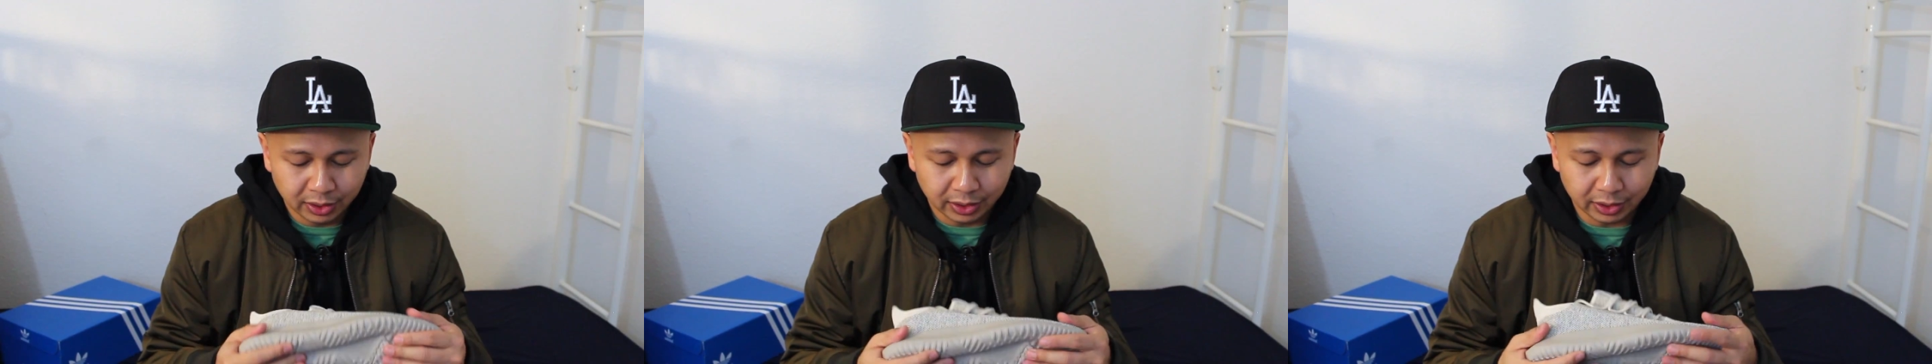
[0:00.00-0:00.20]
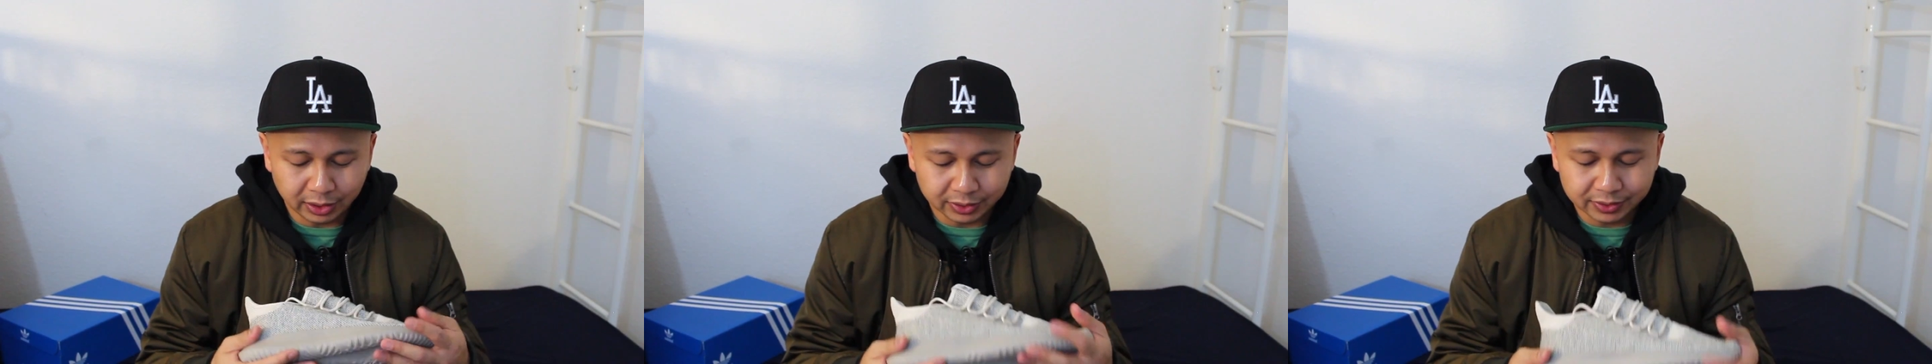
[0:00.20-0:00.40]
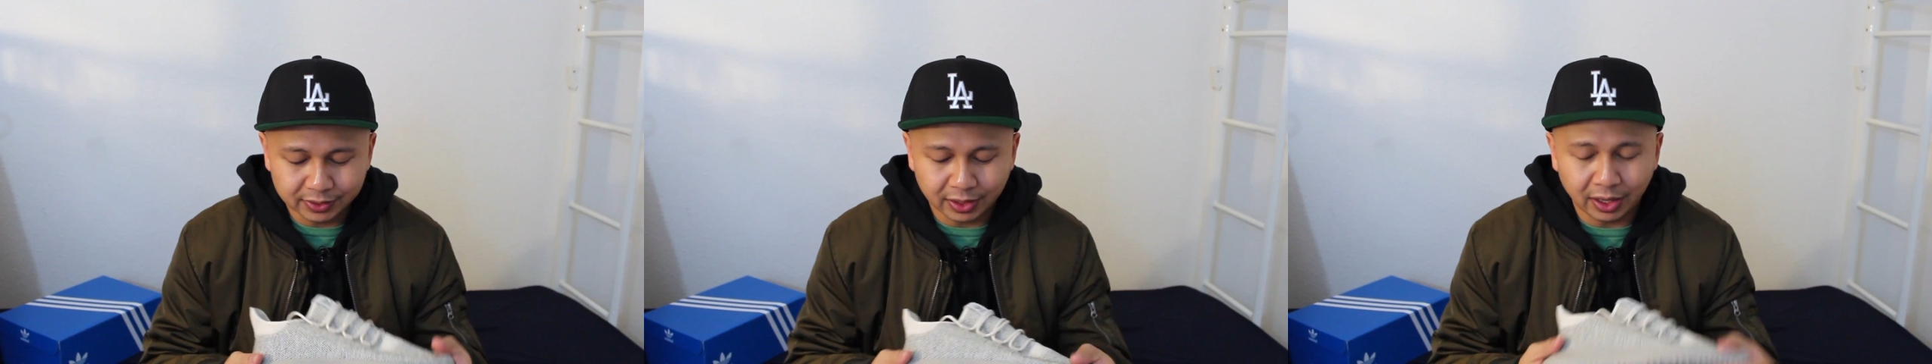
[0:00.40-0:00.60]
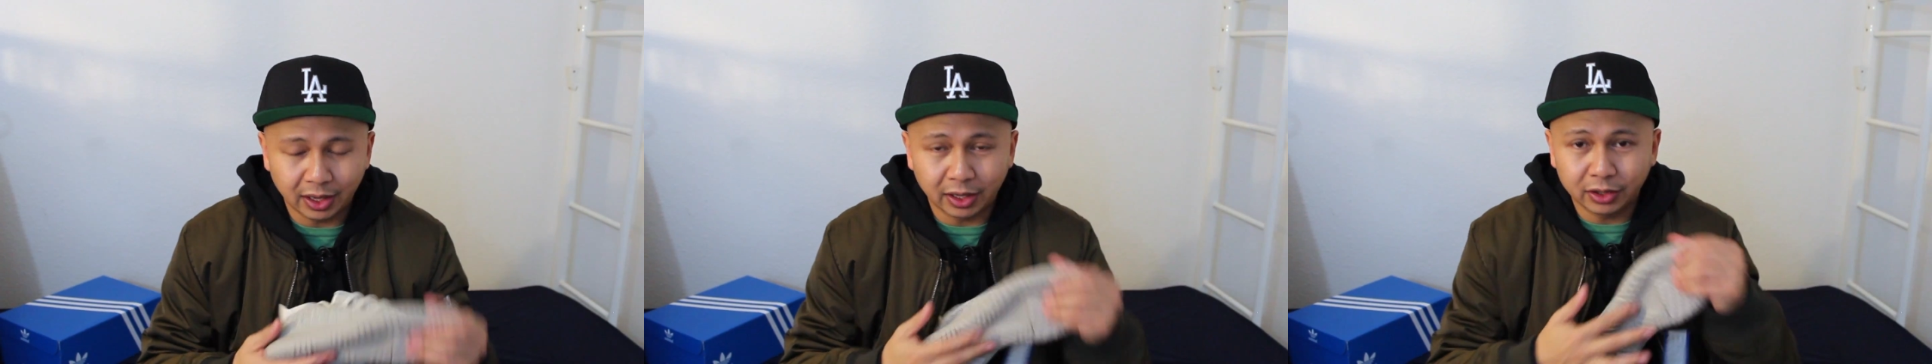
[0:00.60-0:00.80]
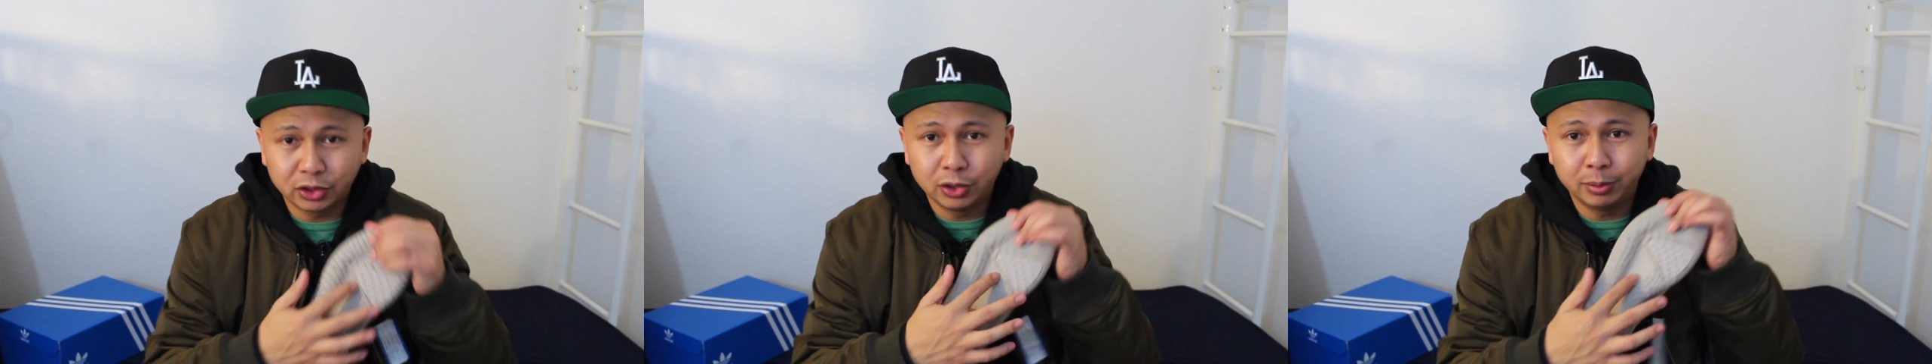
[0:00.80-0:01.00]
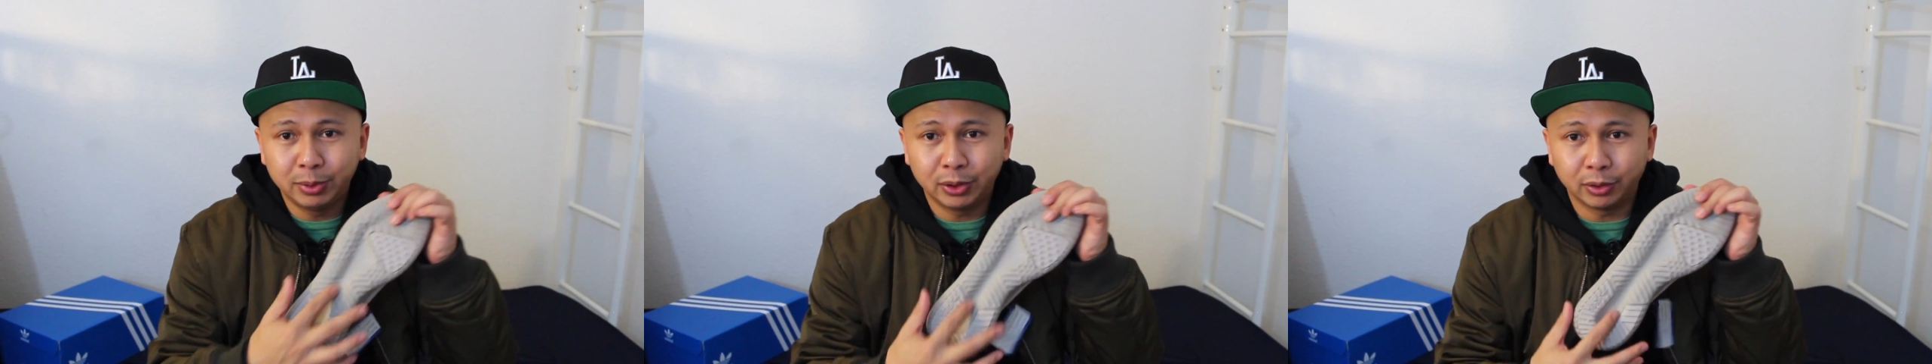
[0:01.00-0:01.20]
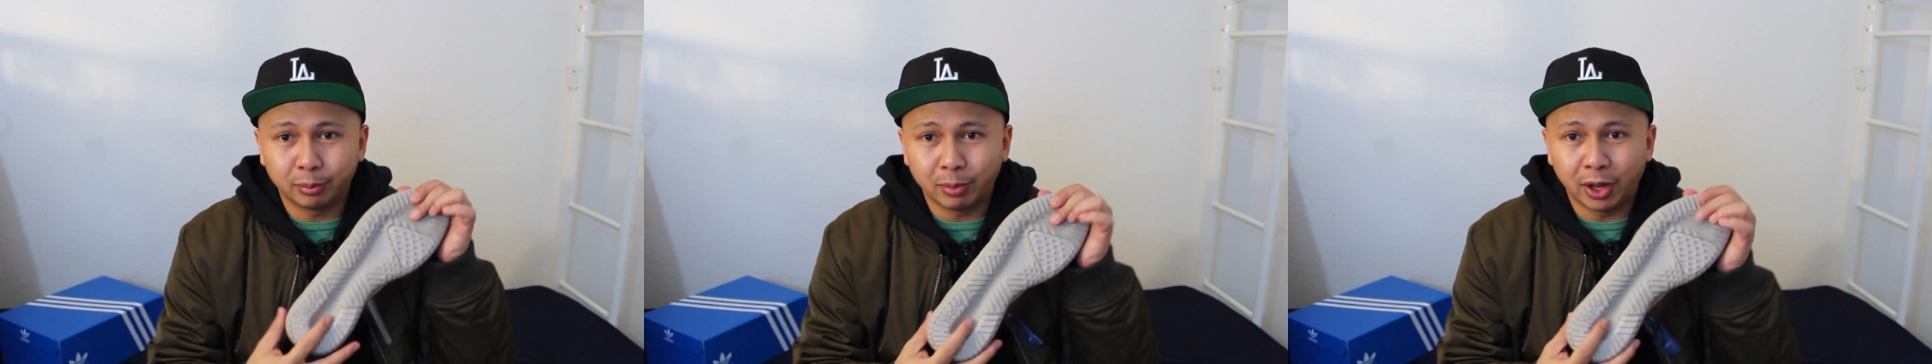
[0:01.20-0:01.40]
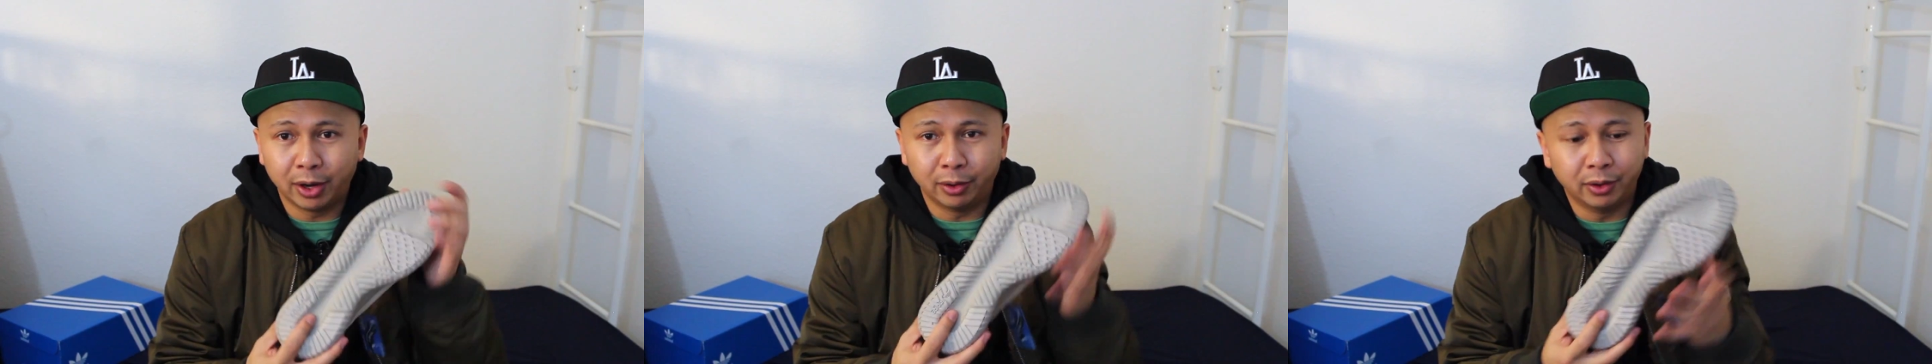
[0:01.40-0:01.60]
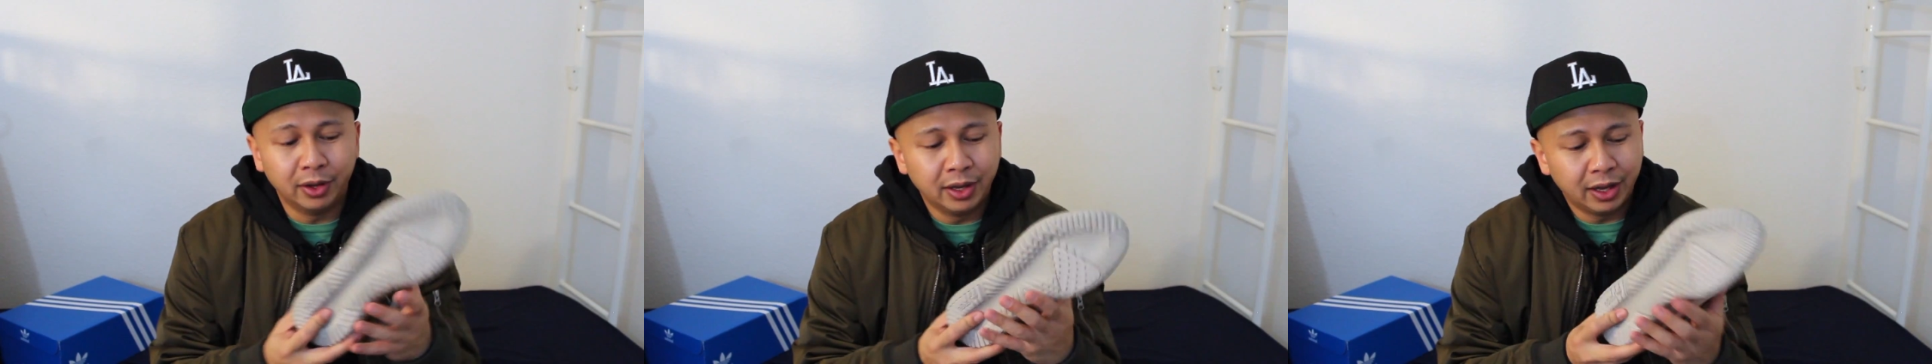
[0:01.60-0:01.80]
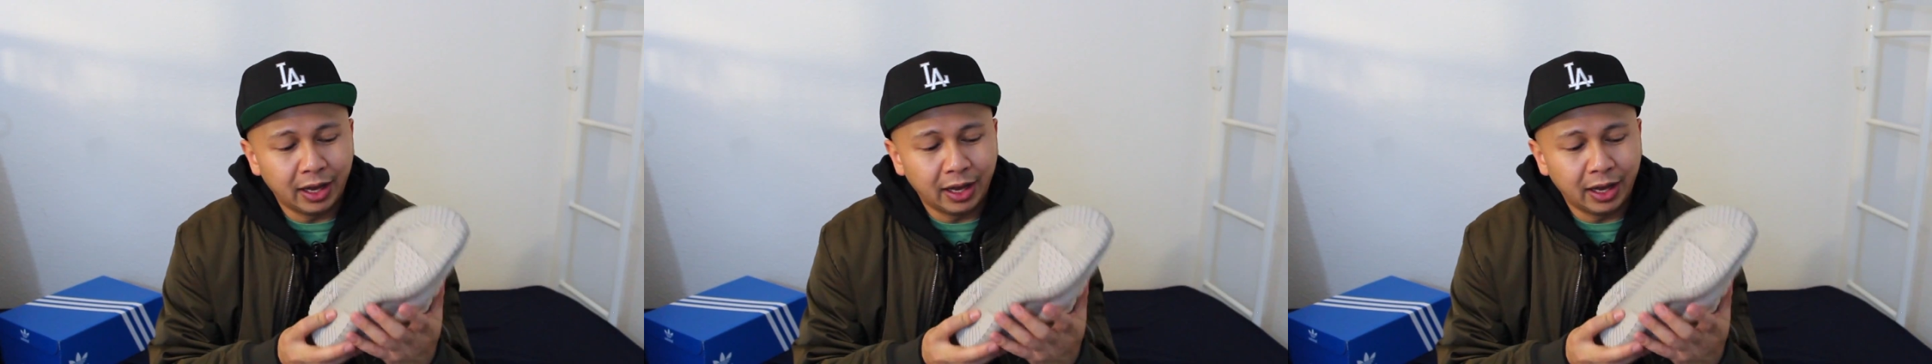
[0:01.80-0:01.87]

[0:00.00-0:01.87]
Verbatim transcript: It's a, a tubular model.